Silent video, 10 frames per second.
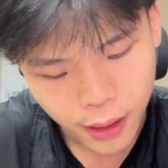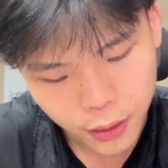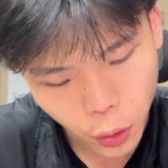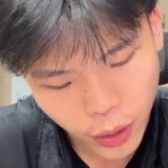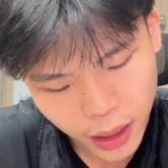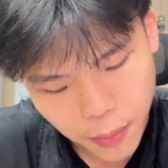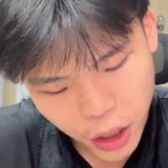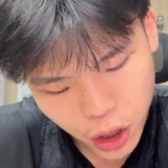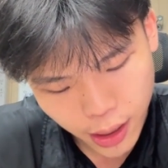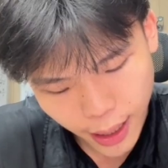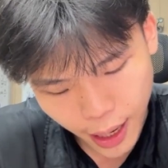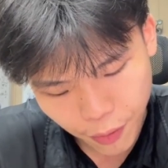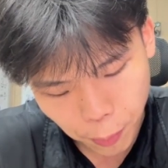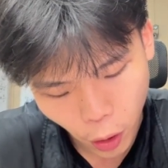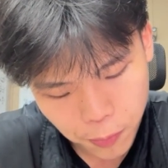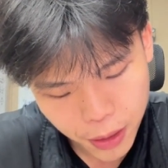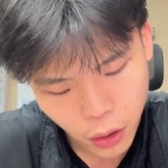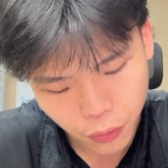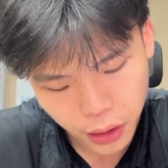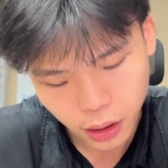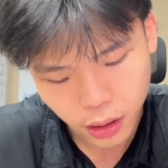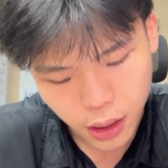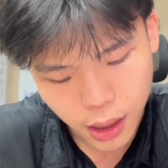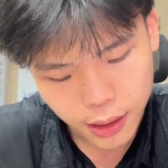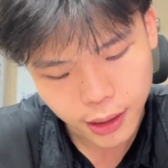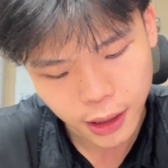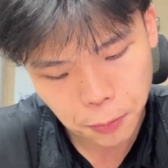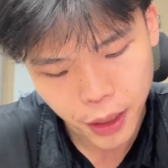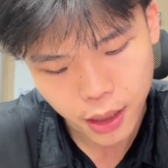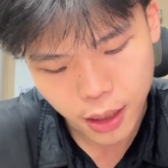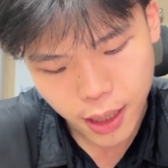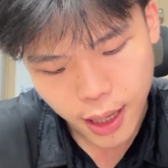So you can imagine that I have a point P over here. This is P.